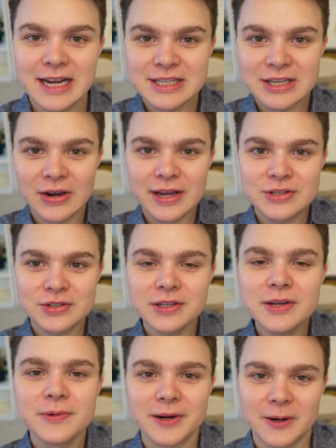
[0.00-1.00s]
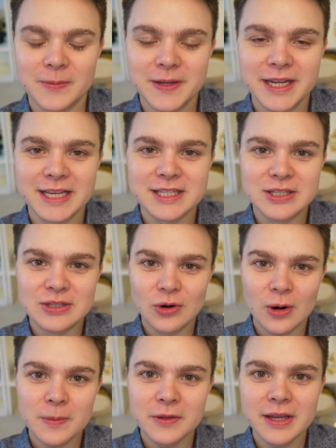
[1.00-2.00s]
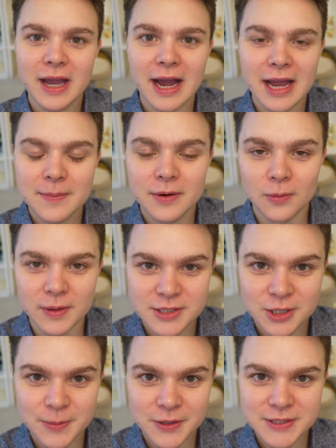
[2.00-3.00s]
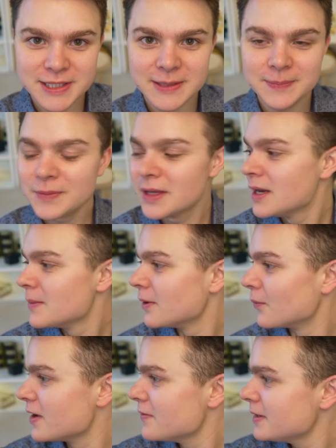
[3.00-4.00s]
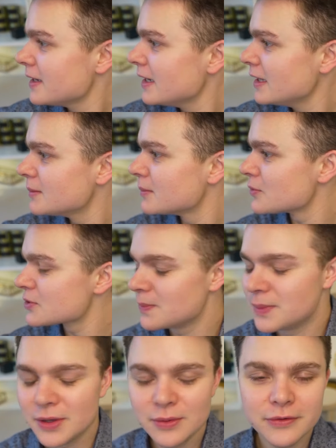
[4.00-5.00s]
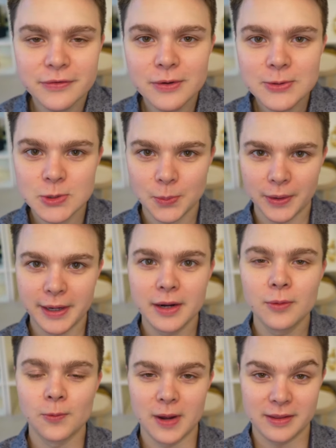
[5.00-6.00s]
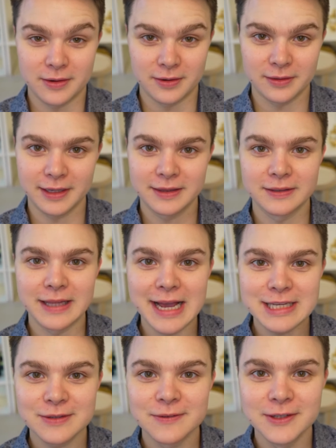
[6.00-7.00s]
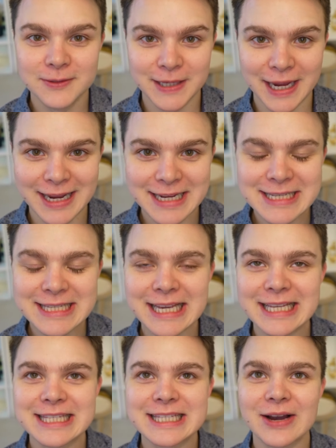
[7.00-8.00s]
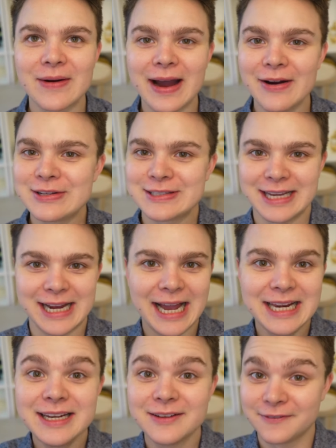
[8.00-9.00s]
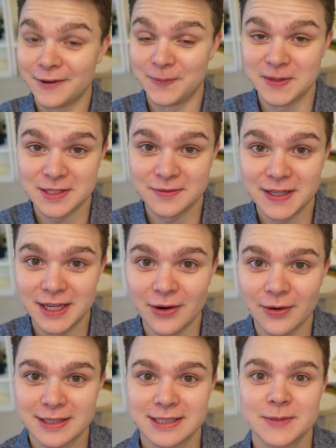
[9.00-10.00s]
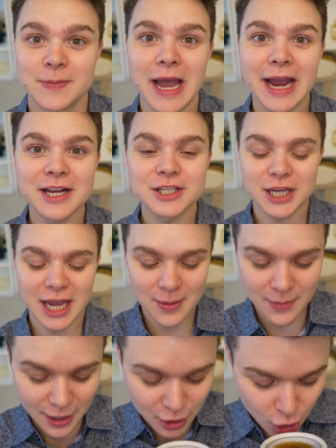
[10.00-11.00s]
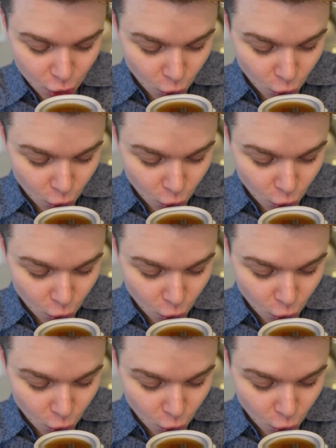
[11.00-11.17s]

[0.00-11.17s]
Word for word: So it's really weird because normally I'm a winter person, but we've been getting the most beautiful spring weather like the last few days. And so I was like, I need to film this video because this package came in